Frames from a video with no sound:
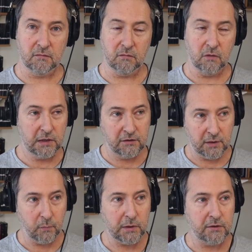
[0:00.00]
in
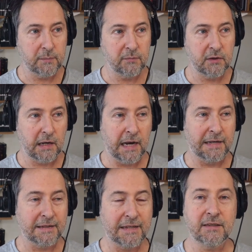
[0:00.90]
some ways seems to
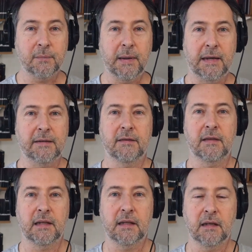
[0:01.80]
anticipate
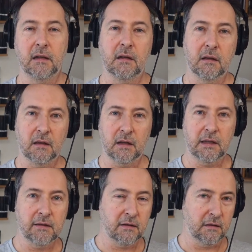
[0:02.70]
the the
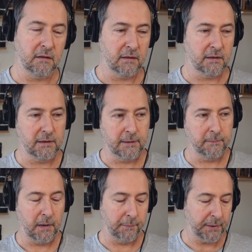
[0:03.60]
later
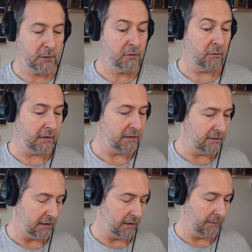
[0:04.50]
um, abuse of
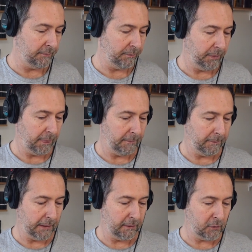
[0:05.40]
it um,
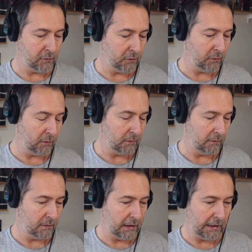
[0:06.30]
by those who
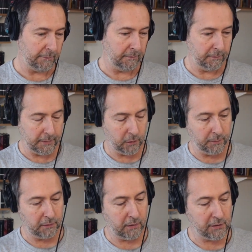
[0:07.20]
claim
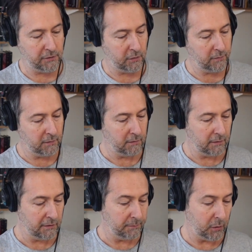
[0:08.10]
monopoly rights over
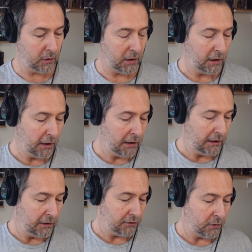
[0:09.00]
this book.
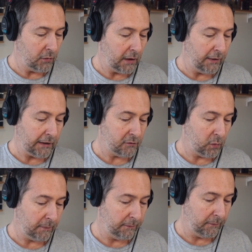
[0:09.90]
So that's
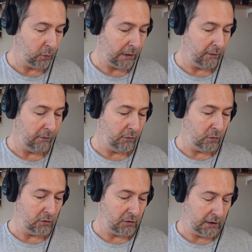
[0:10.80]
one one
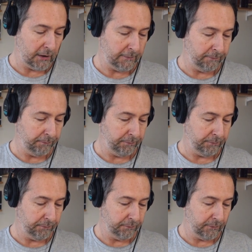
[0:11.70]
thought. Um,
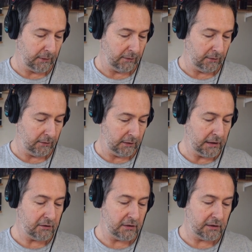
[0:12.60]
the
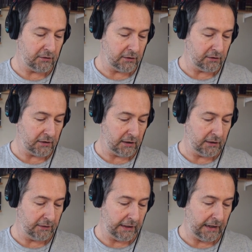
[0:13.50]
next is that
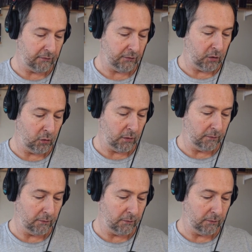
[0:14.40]
uh, they have no